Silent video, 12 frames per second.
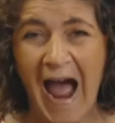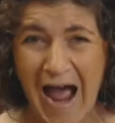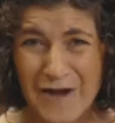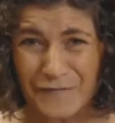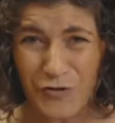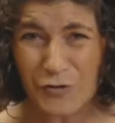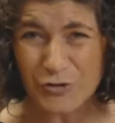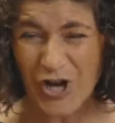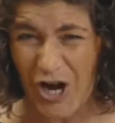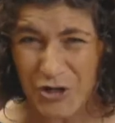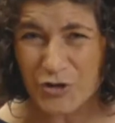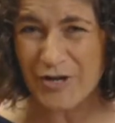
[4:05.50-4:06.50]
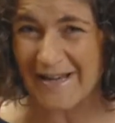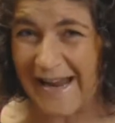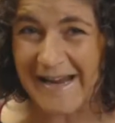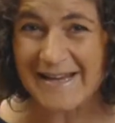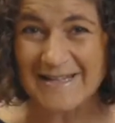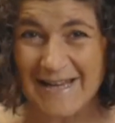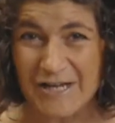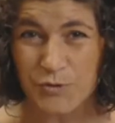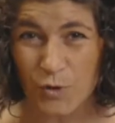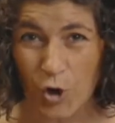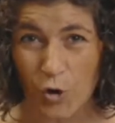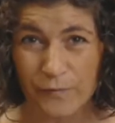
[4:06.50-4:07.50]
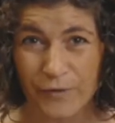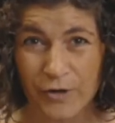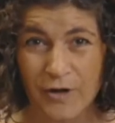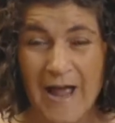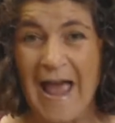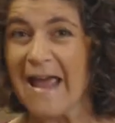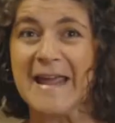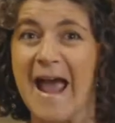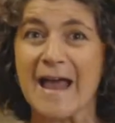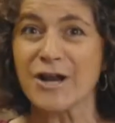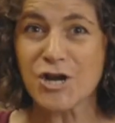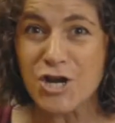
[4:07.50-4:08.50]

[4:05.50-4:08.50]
after those 180 days were over, he had